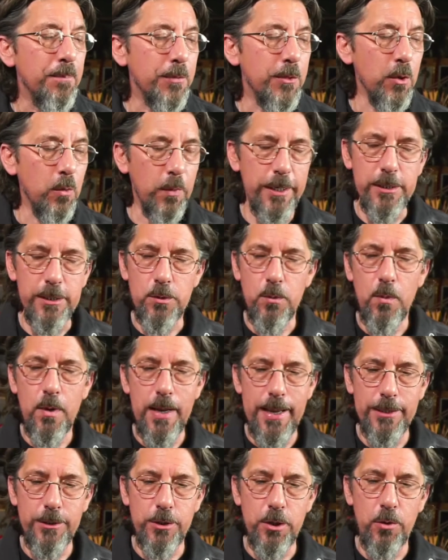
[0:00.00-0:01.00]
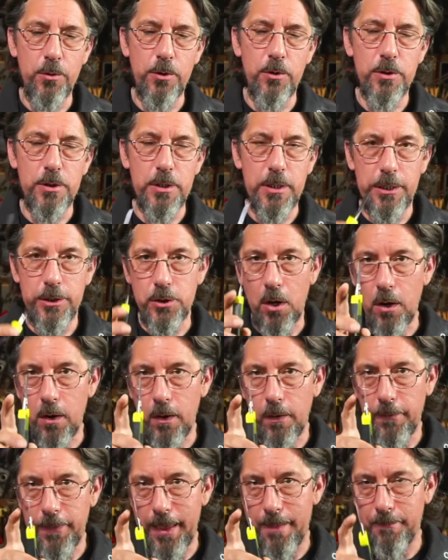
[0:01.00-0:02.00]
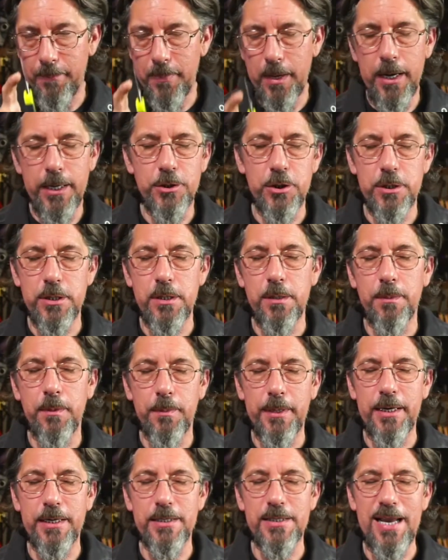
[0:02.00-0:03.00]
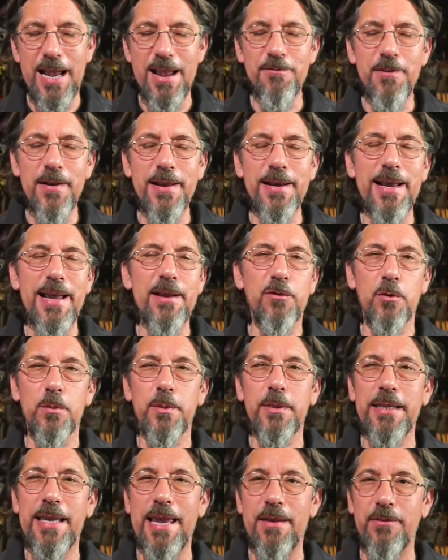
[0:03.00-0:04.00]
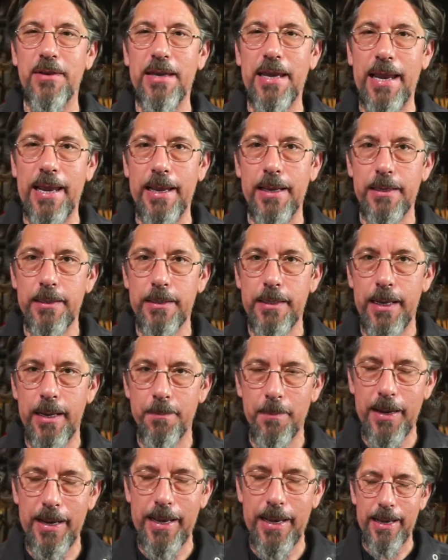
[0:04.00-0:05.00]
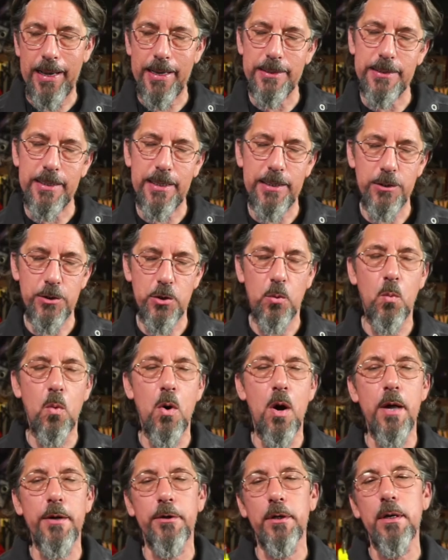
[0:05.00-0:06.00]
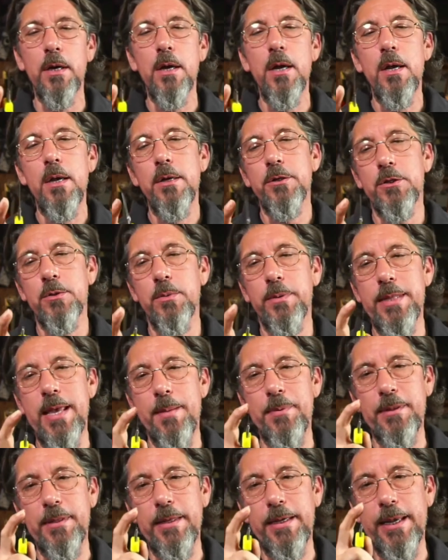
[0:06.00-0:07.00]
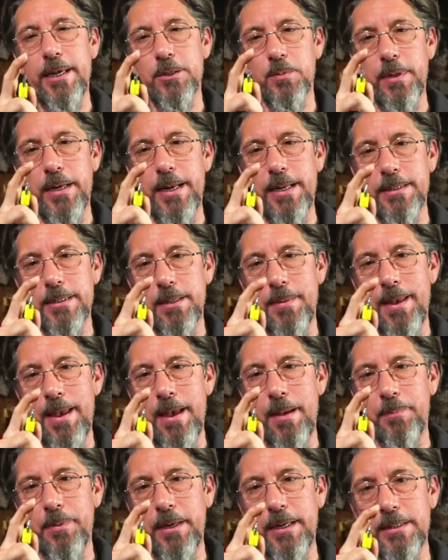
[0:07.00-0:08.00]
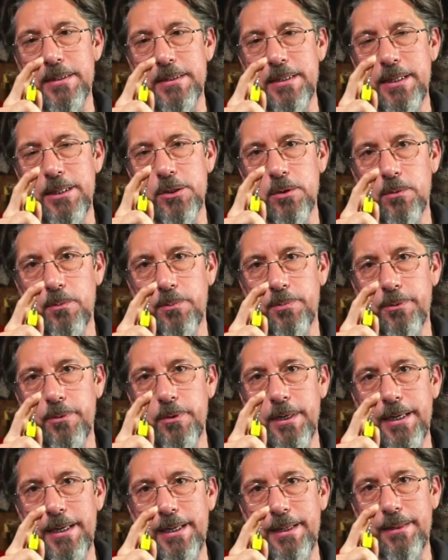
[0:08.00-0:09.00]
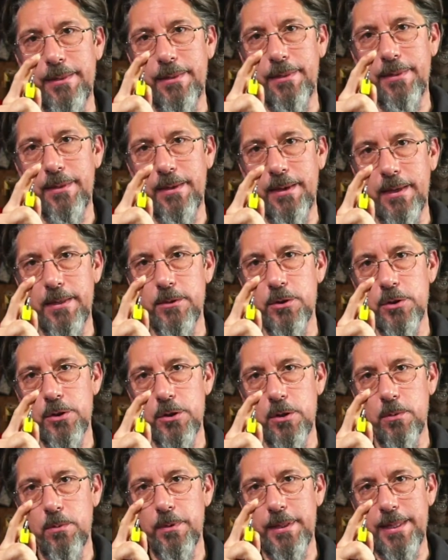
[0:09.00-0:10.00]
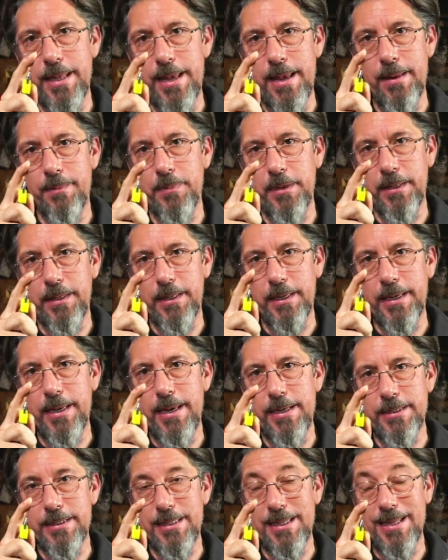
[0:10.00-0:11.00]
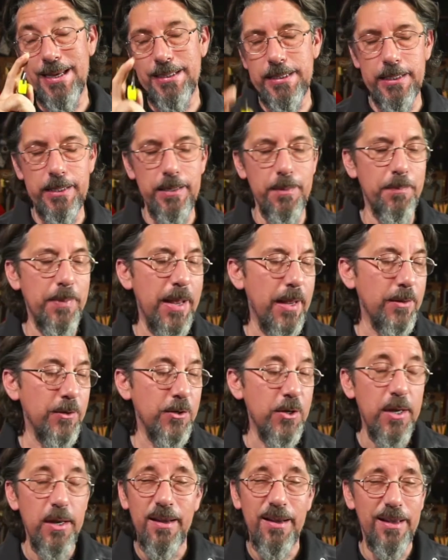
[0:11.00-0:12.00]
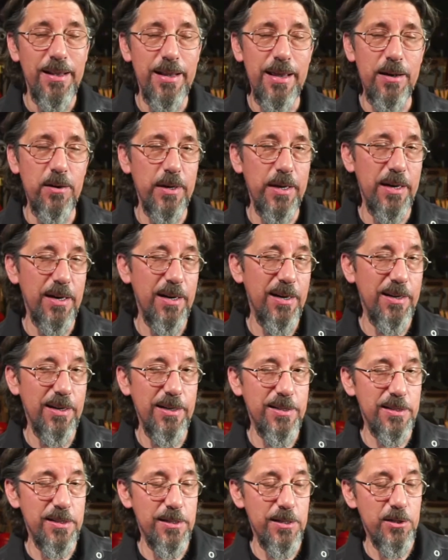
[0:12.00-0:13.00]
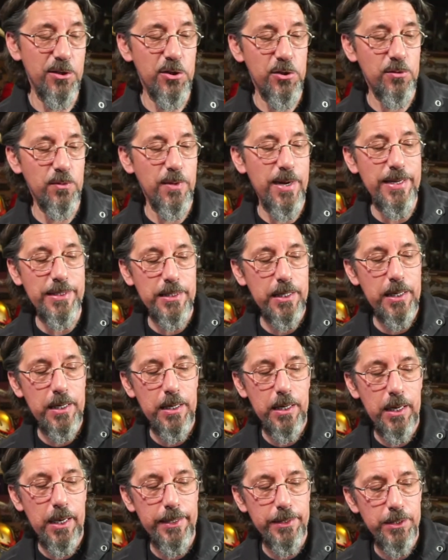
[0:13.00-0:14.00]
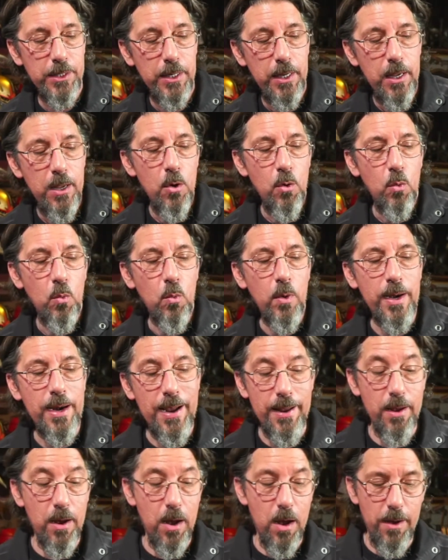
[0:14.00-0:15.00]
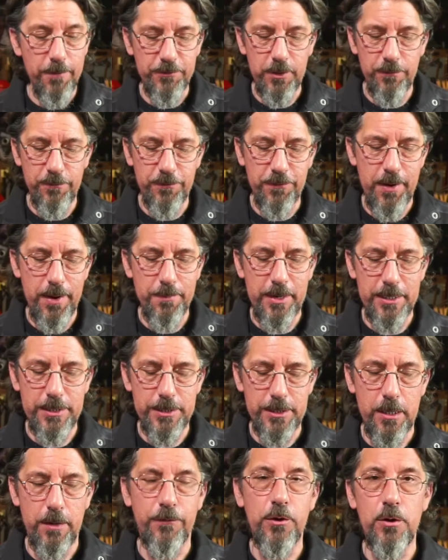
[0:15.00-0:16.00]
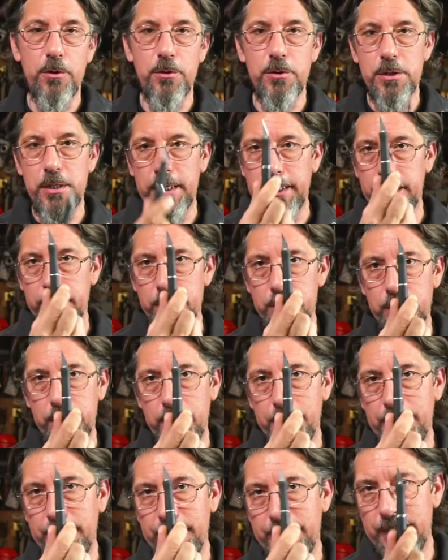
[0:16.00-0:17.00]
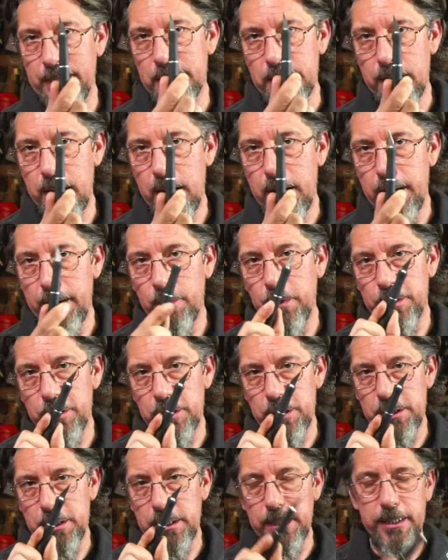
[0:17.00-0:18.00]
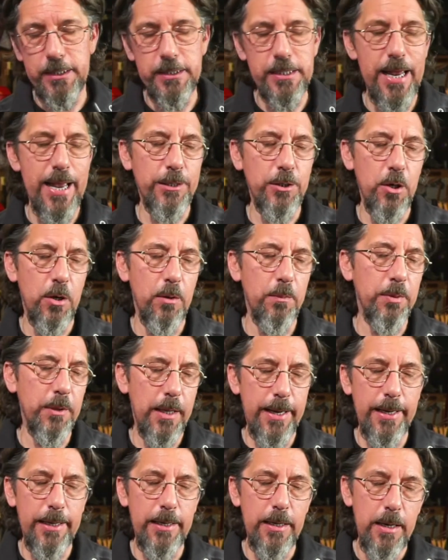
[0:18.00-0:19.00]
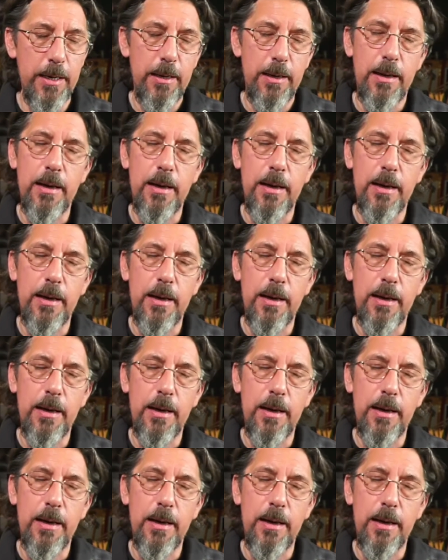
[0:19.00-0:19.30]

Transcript: The reason why I don't use these all that much is simply because I find I have a really heavy hand, and hand tends to wander. So with that being the case, what ends up happening is these are pretty thin. So with that being the case, they tend to bend, and I don't get a nice straight cut. What I often find myself using is going to be this guy, which is an X-Acto blade.